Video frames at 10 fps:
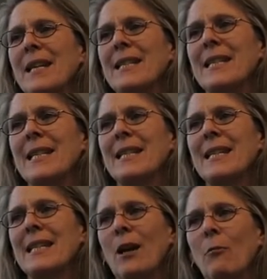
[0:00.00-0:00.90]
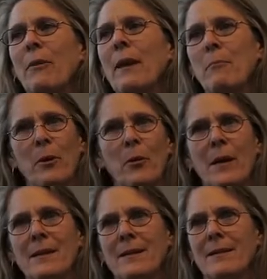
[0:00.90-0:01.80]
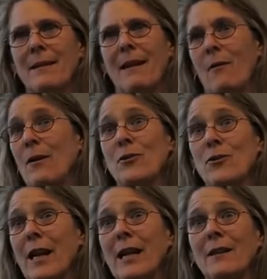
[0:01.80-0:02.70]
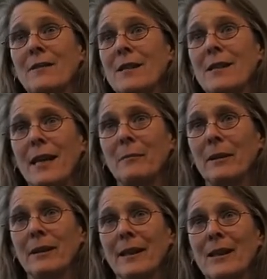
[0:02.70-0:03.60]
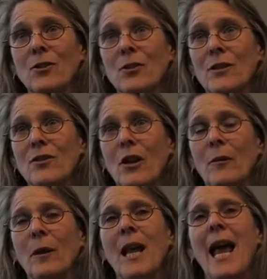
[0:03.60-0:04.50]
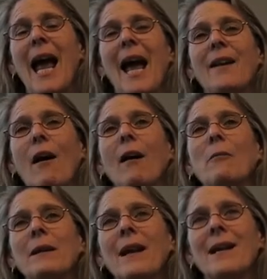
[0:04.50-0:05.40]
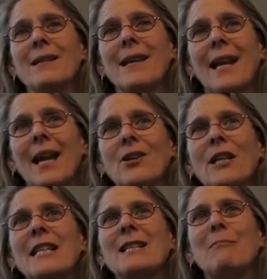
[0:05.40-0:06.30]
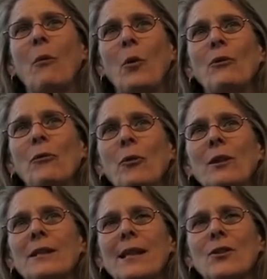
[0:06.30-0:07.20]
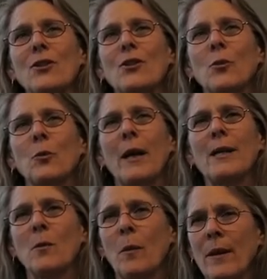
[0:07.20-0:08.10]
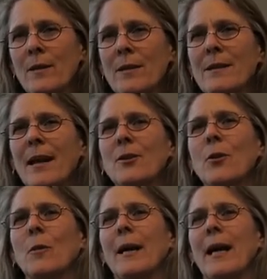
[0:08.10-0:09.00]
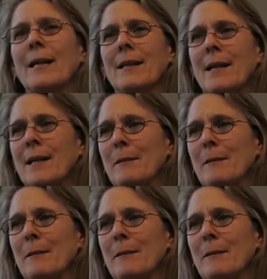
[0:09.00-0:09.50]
It didn't help them progress their understanding of sustainability issues in general. And I realized that actually it's important for organizations to raise awareness and to create